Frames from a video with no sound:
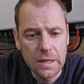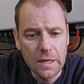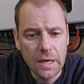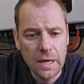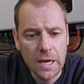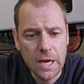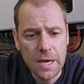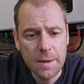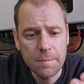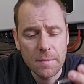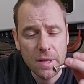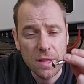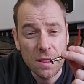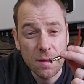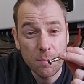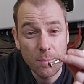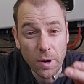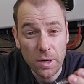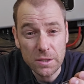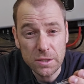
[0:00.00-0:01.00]

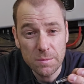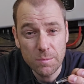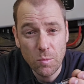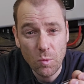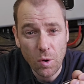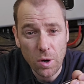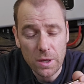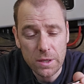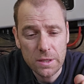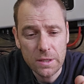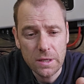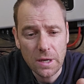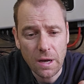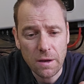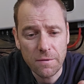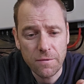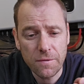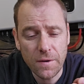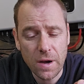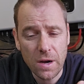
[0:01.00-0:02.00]
The bottom one,
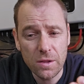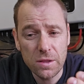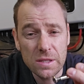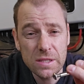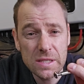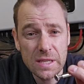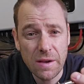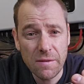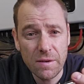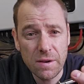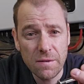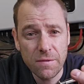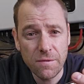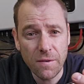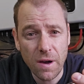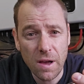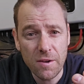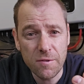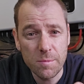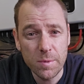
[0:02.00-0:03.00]
I found the
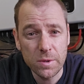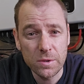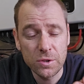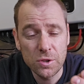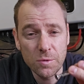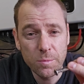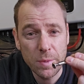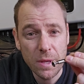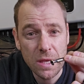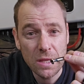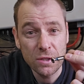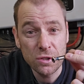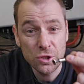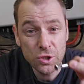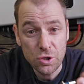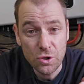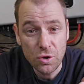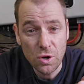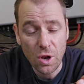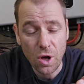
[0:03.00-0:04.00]
75mm to be
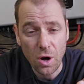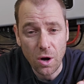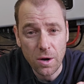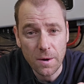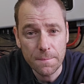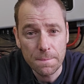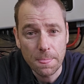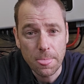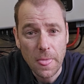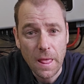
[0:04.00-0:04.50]
too long,